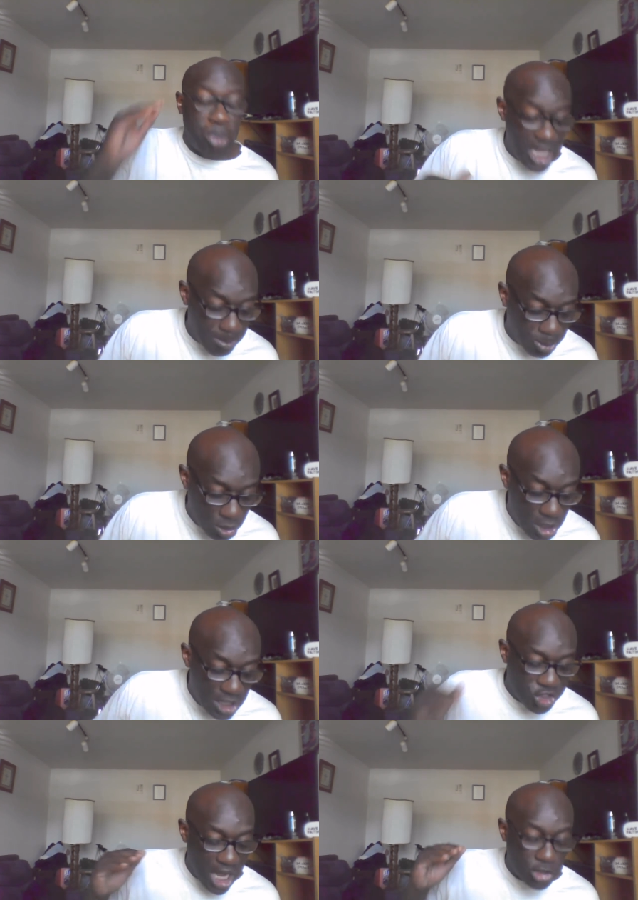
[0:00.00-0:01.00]
people,
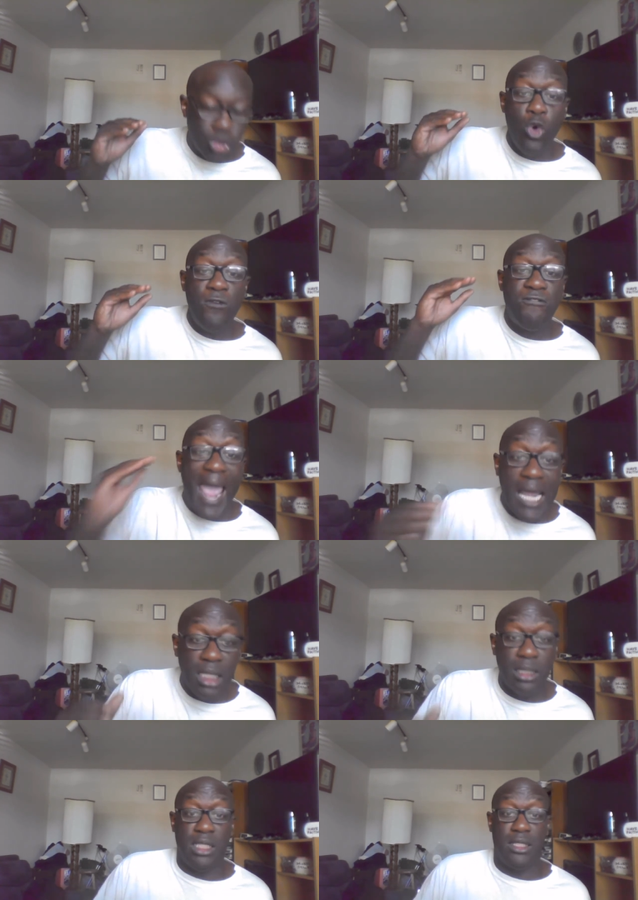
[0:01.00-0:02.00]
shall do
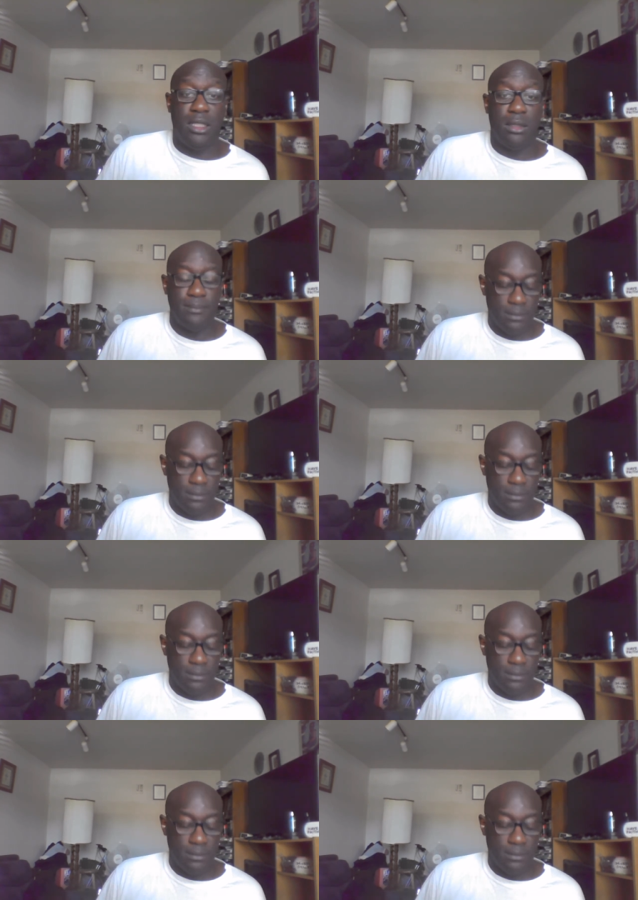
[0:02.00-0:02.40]
valiantly.